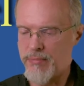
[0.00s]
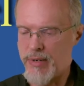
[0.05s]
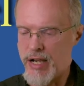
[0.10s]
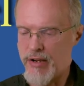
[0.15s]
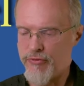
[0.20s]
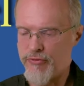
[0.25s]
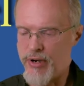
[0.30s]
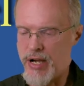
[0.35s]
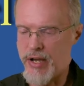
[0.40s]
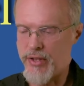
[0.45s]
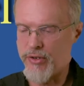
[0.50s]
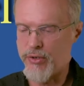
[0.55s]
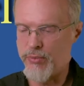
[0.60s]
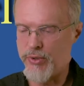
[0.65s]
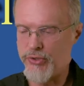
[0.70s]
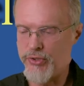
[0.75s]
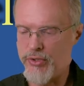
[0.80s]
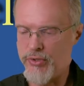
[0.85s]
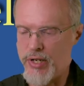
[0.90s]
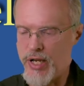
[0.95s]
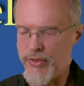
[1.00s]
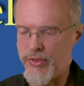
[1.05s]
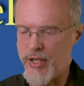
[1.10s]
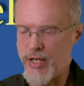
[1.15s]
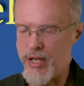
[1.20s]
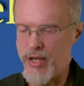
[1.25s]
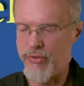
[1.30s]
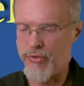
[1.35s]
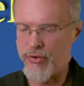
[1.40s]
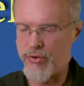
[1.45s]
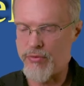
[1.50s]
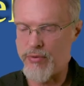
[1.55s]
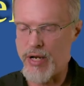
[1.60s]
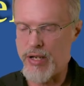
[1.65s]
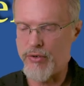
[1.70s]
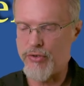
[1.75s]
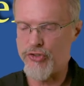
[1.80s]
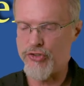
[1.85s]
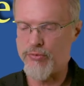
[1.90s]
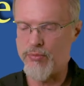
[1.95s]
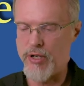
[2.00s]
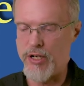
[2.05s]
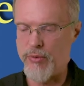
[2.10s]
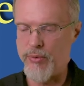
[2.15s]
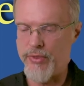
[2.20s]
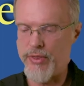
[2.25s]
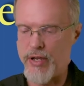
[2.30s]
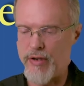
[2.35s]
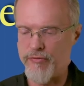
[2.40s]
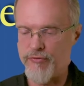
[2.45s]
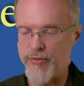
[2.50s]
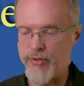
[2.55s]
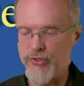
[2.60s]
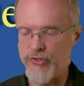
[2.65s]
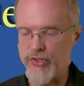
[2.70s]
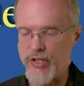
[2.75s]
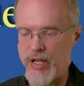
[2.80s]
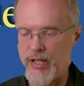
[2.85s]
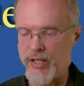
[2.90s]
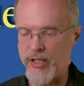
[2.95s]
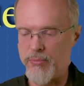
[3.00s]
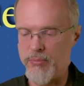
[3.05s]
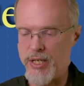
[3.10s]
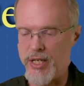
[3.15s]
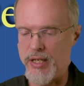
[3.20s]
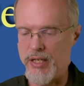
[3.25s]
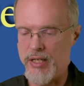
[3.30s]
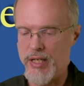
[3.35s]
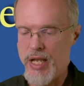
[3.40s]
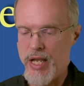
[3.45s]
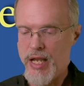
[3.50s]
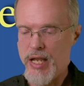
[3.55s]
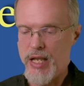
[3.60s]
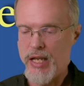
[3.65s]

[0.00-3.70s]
my father will do nothing either great or small without first telling me.